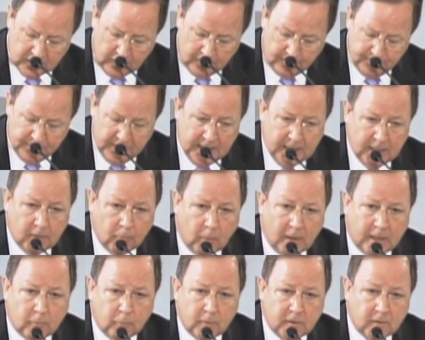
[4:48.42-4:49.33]
So
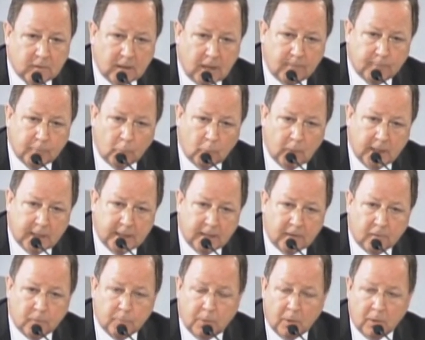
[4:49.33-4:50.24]
why don't we stop the White
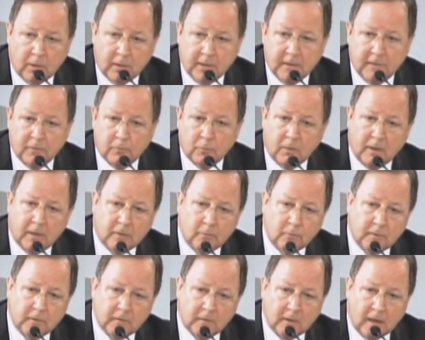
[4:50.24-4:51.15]
House parties? Why
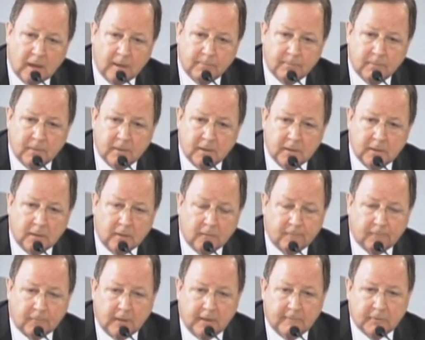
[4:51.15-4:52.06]
don't we stop,
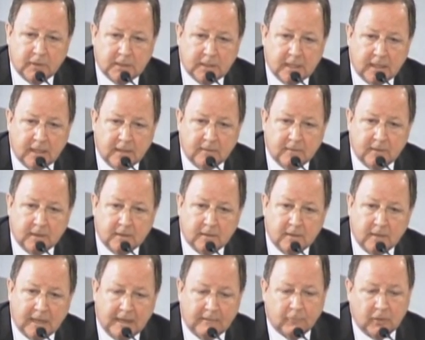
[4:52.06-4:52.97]
for
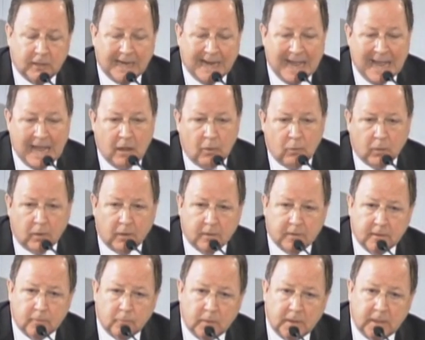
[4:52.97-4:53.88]
every
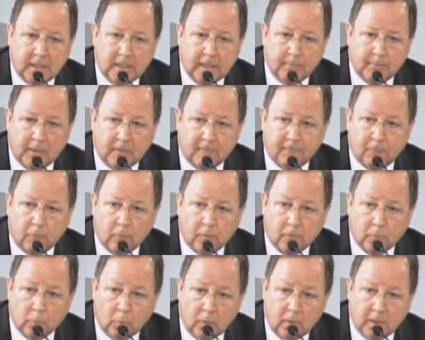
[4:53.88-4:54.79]
hour that we keep Air
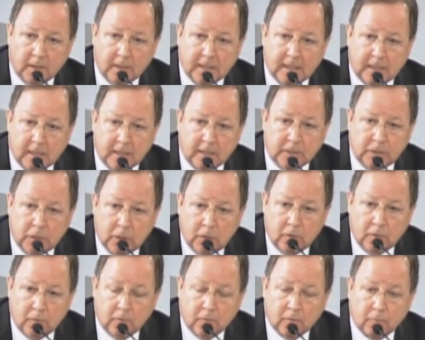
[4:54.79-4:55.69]
Force One
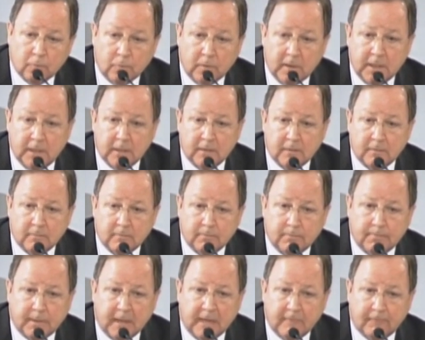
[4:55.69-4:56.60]
unused, we can
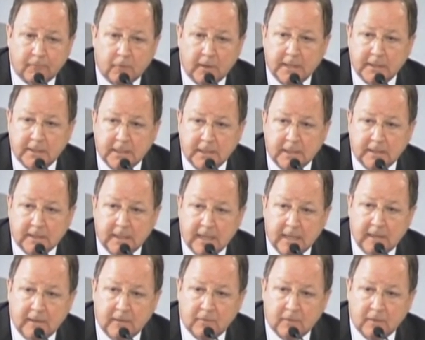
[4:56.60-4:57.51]
pay for 18
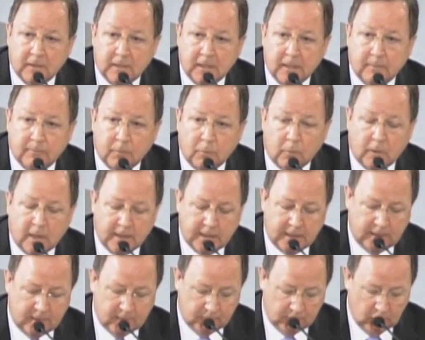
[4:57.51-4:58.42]
days to keep the
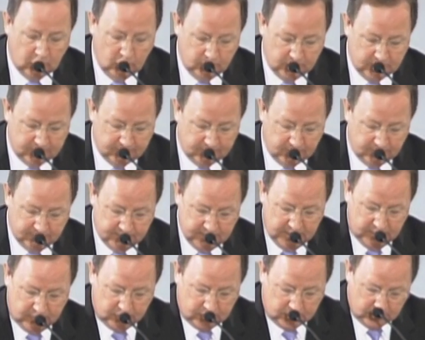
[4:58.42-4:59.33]
White House open for
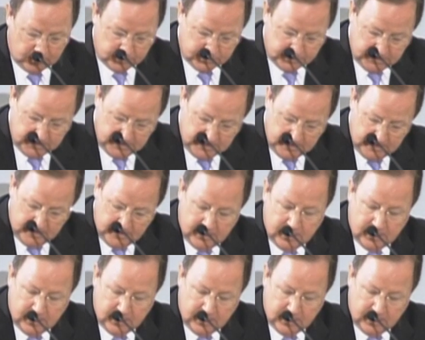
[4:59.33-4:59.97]
visitors.